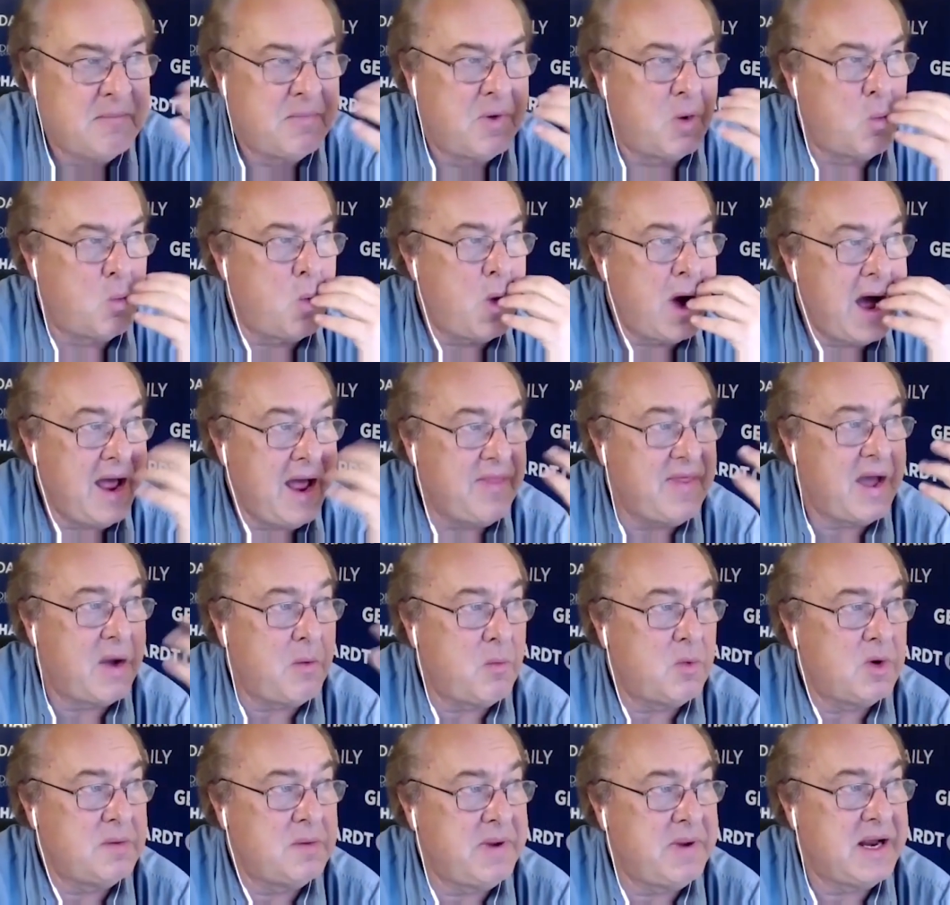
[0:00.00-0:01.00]
but why that
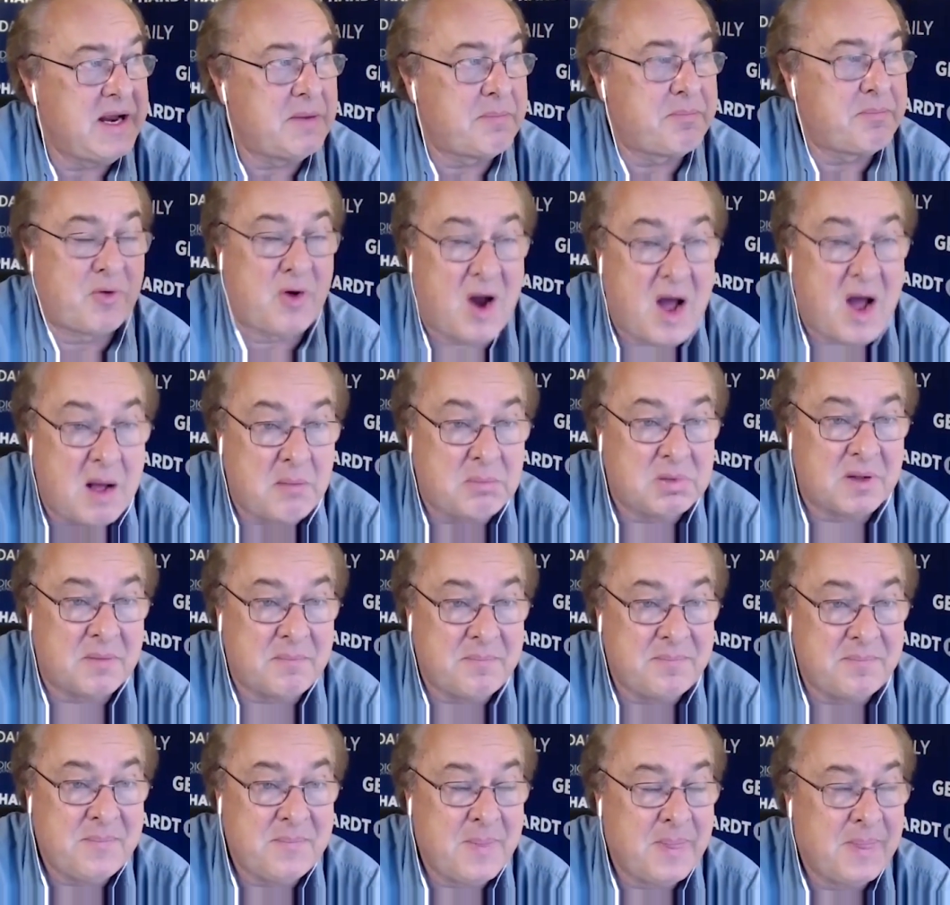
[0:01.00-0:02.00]
would be a
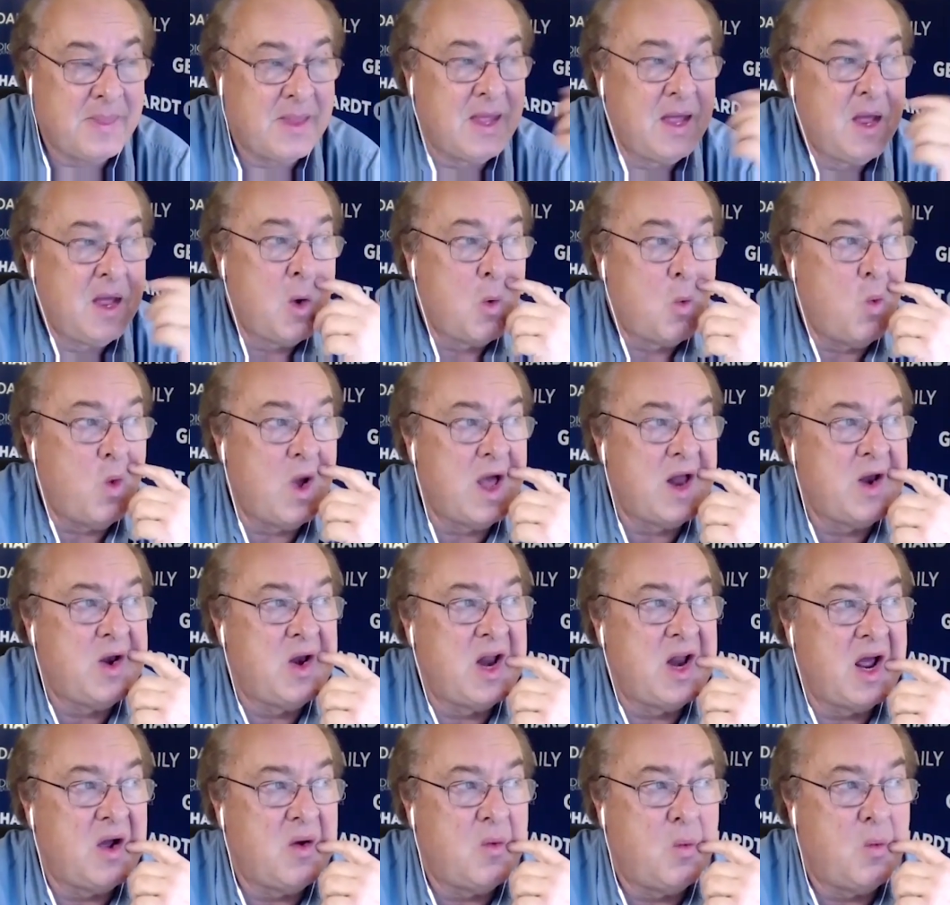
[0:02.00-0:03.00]
problem when
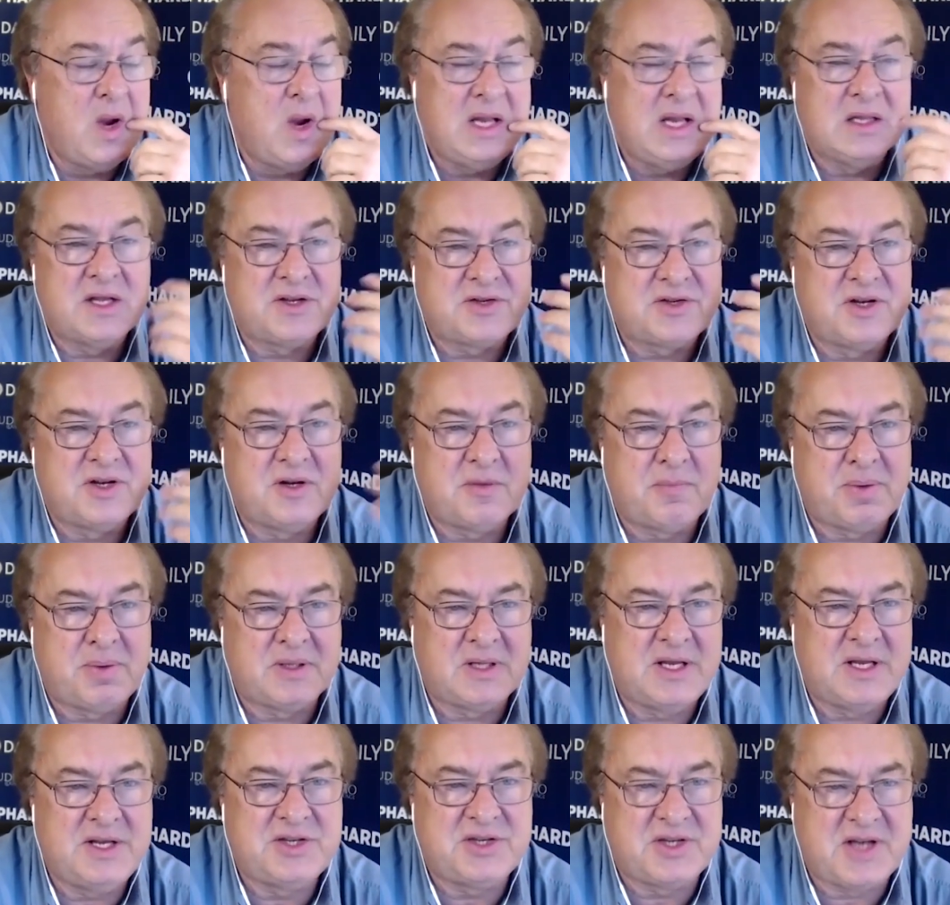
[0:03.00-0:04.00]
we listen to
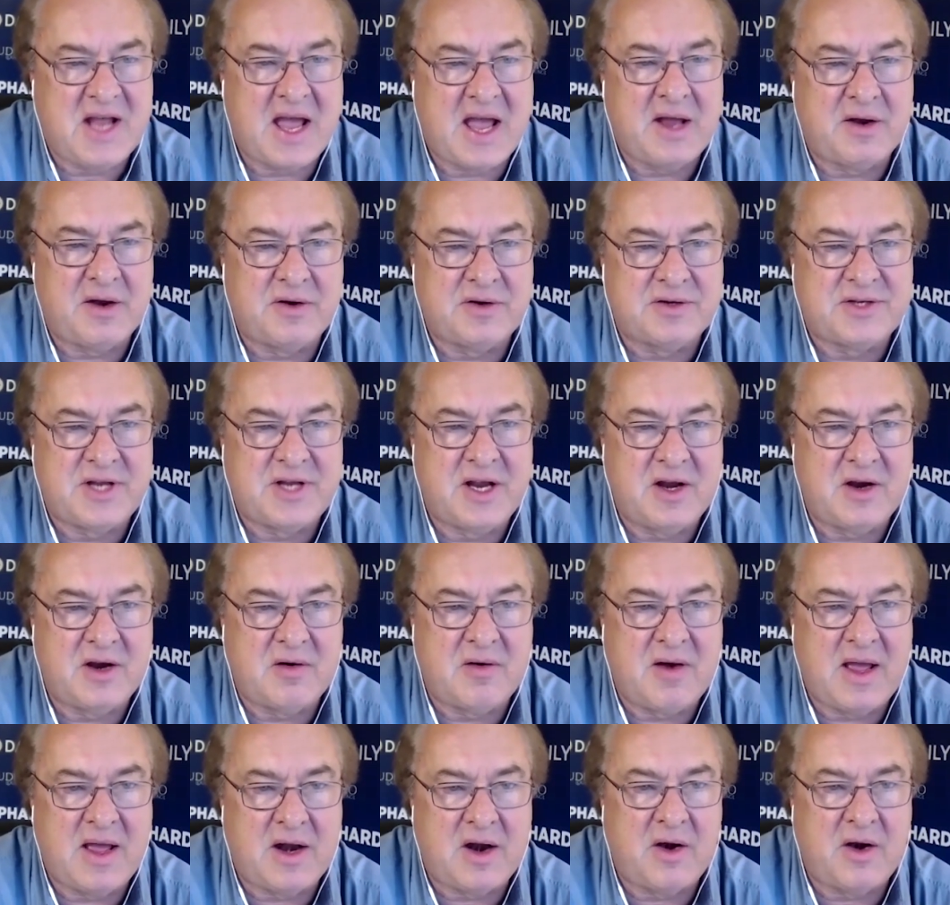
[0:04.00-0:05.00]
police scanners here
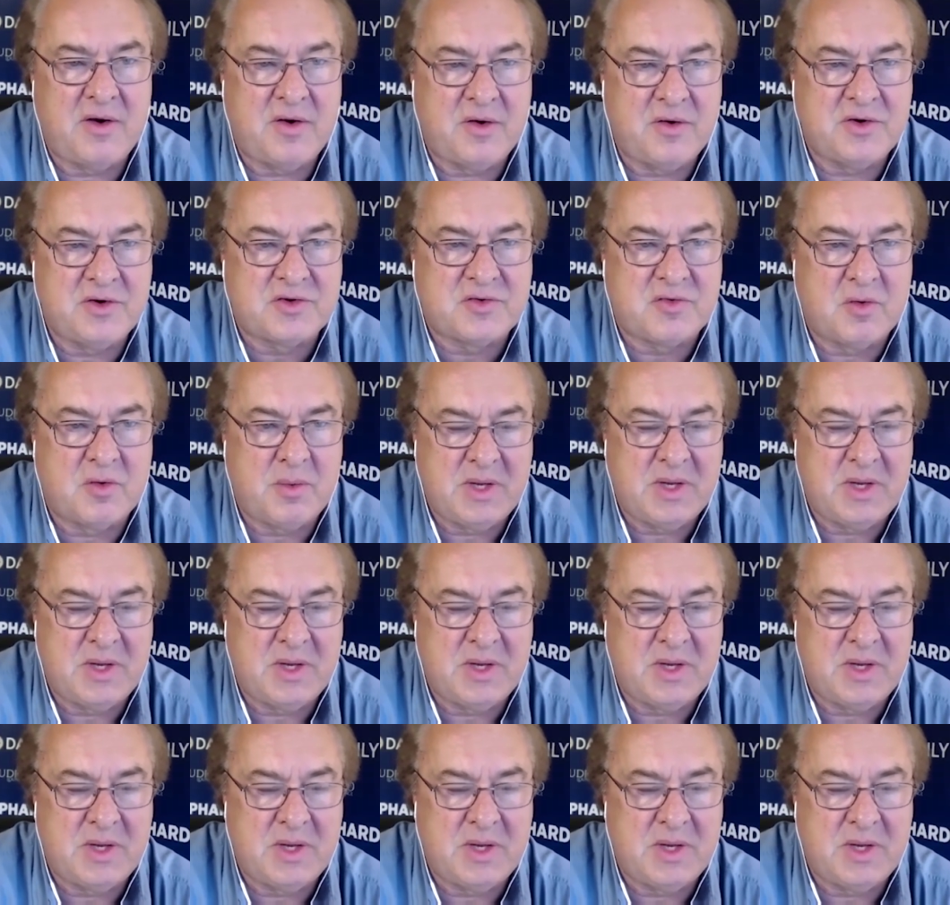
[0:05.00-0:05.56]
at our newsroom.